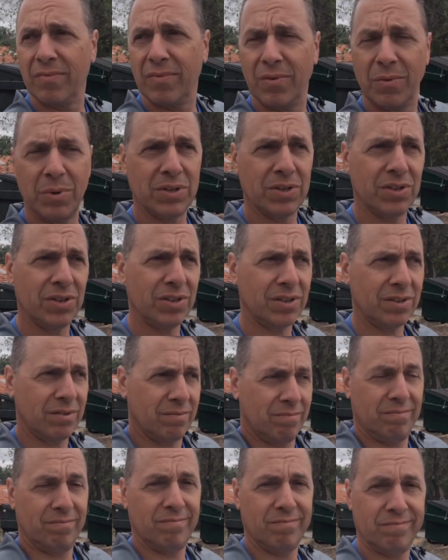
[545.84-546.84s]
which is
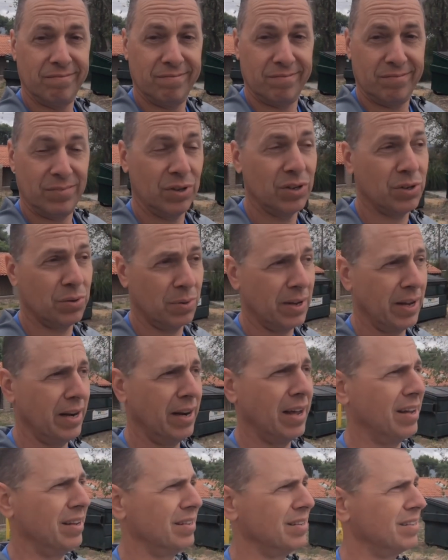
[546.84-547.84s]
really
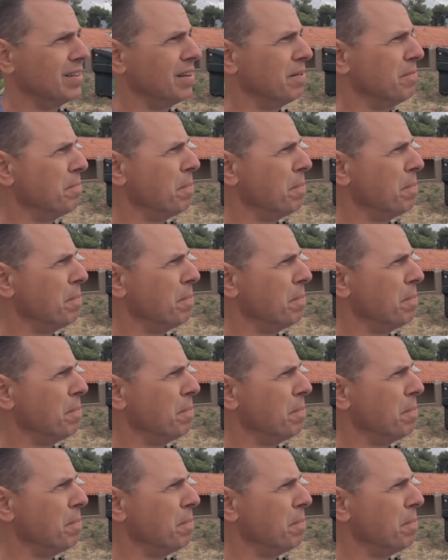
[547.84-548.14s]
nice.